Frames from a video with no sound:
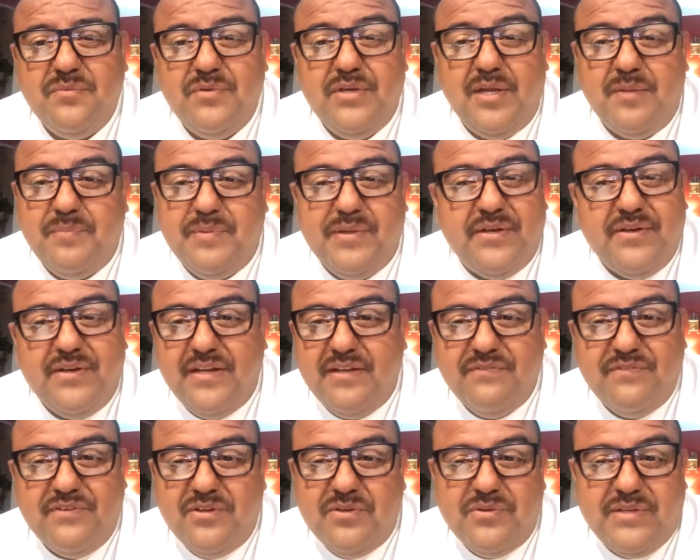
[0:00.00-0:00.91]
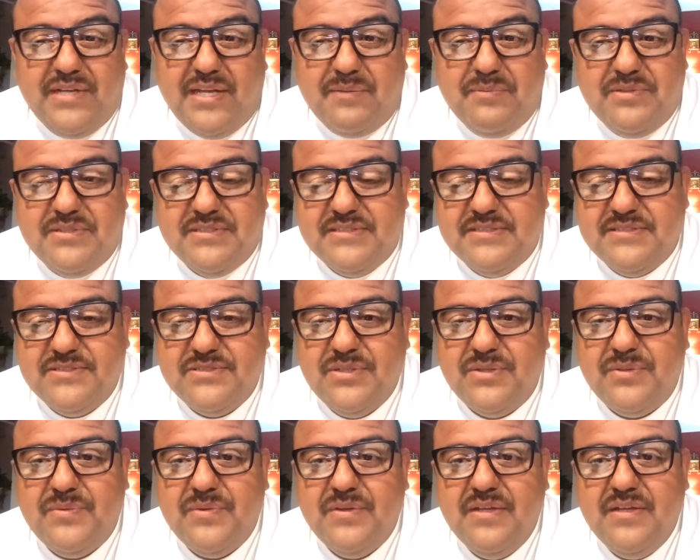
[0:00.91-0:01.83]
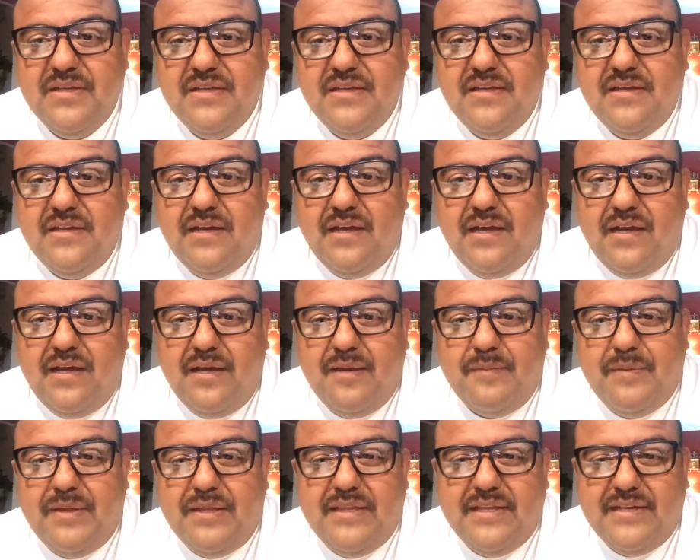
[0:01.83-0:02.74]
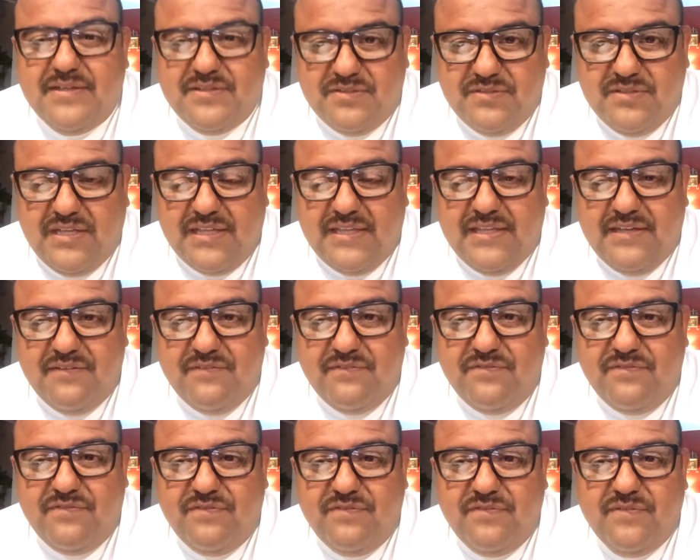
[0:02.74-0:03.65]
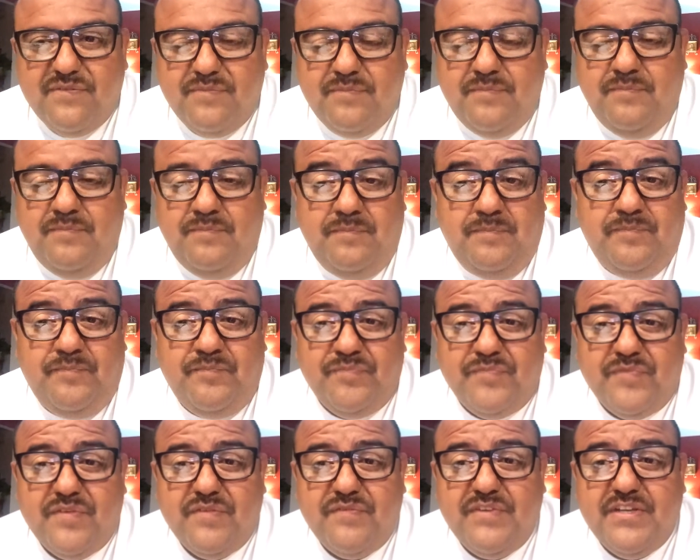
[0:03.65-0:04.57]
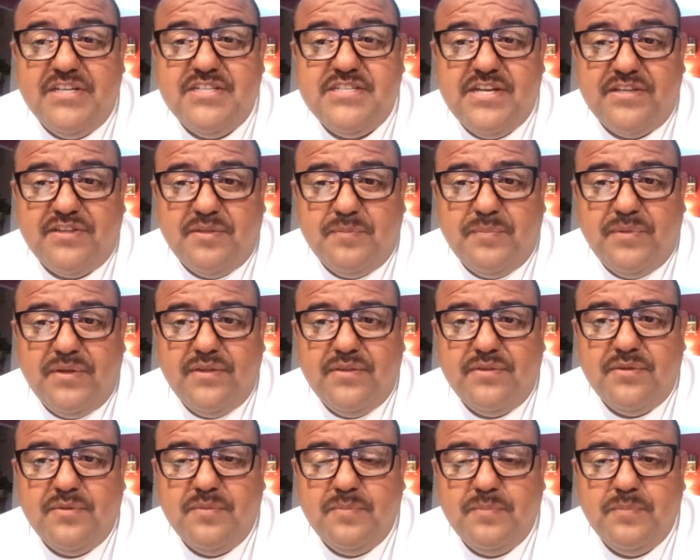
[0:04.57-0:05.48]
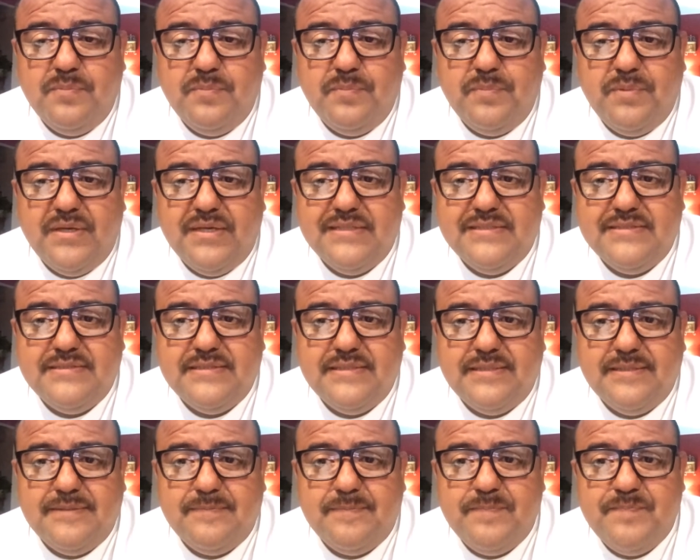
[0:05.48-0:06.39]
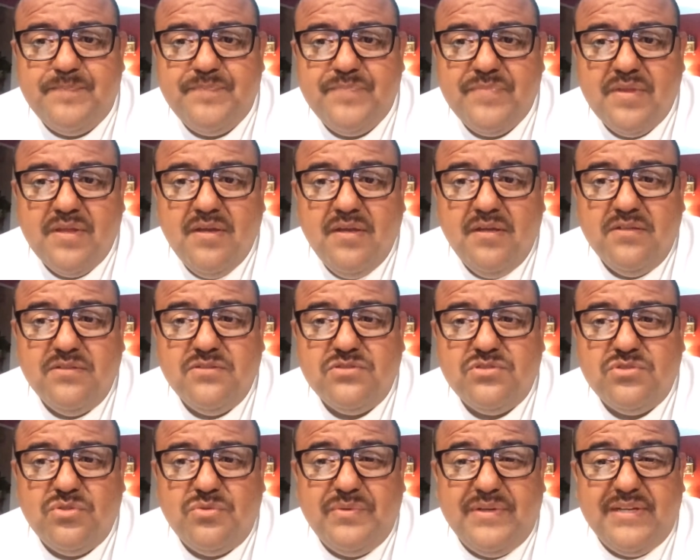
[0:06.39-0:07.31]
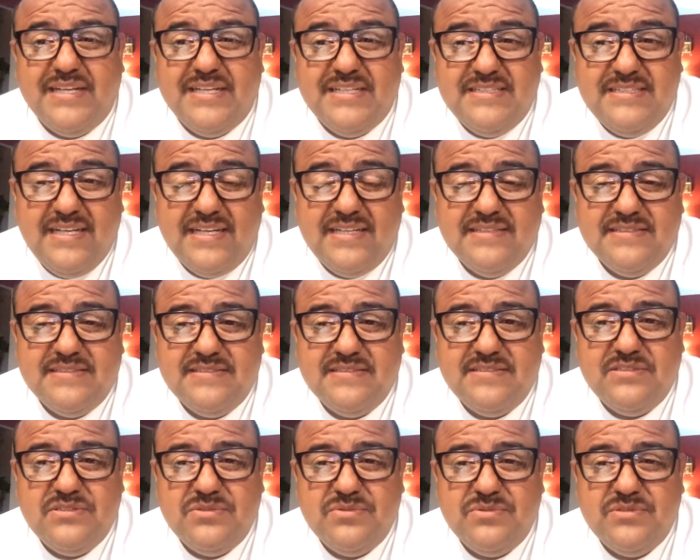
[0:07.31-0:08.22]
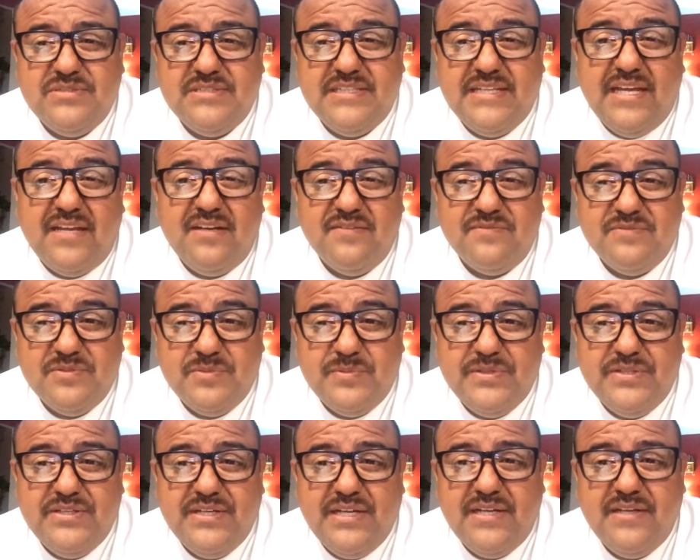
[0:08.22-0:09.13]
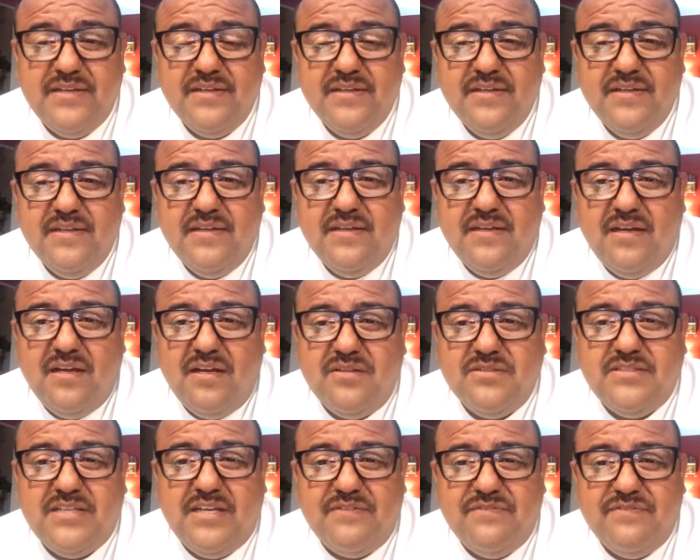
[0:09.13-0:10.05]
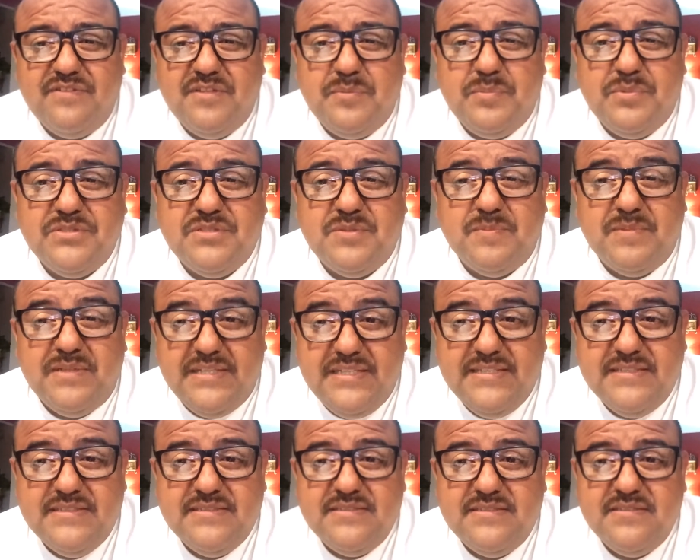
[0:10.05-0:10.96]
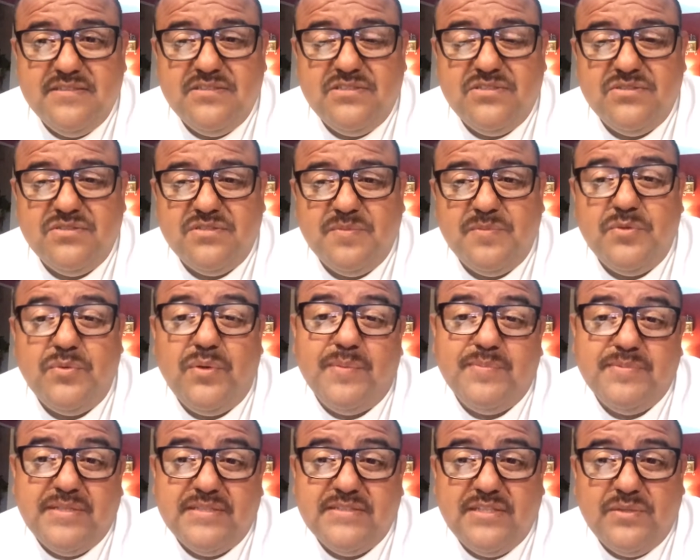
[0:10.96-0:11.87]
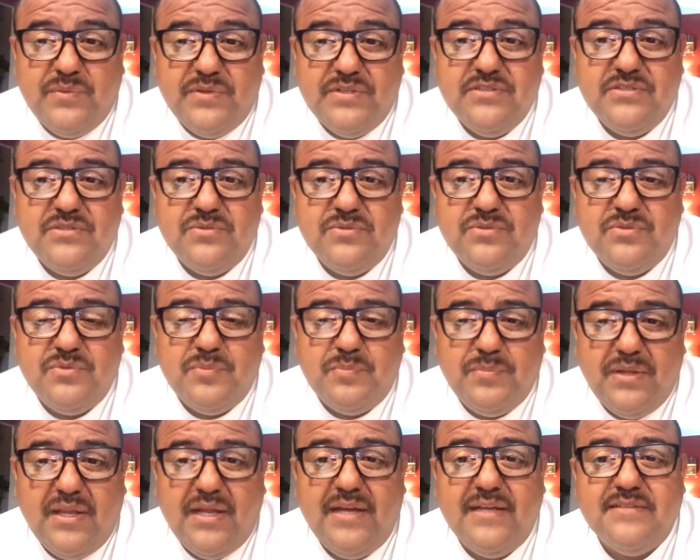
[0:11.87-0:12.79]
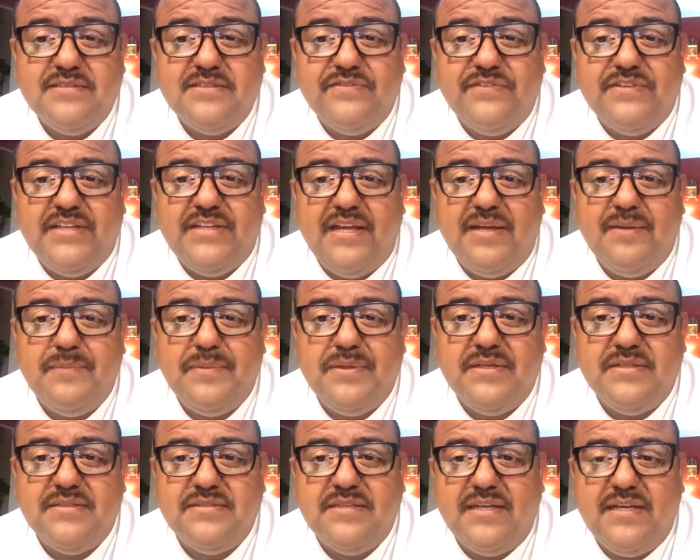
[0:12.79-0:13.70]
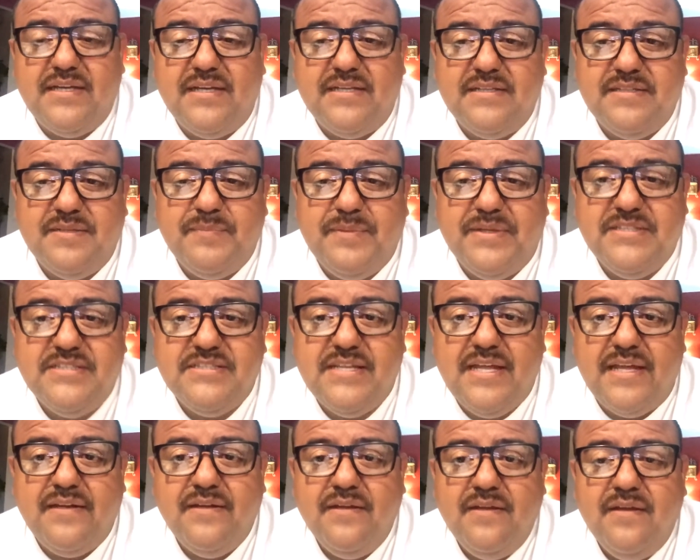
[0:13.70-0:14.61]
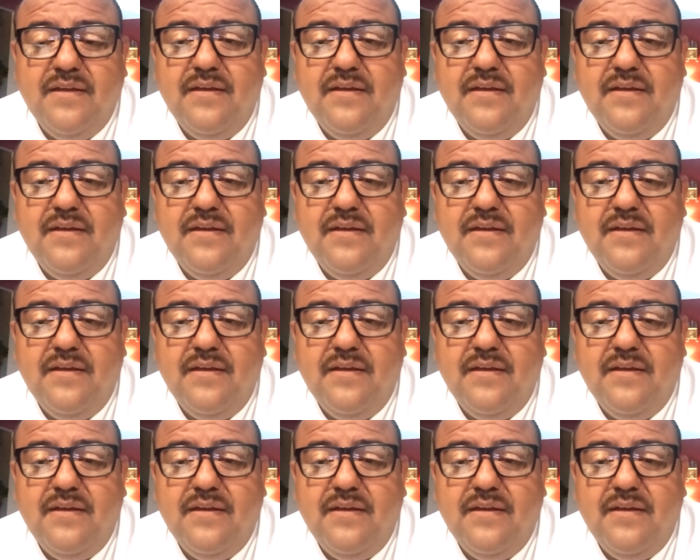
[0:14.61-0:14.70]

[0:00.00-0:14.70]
re-up internet for no damn reason. So I let it finish out the month. But so when I get a chance to sit down on some internet, I'll definitely put some links to some of the websites I went to apply and stuff like that, because I did mention that.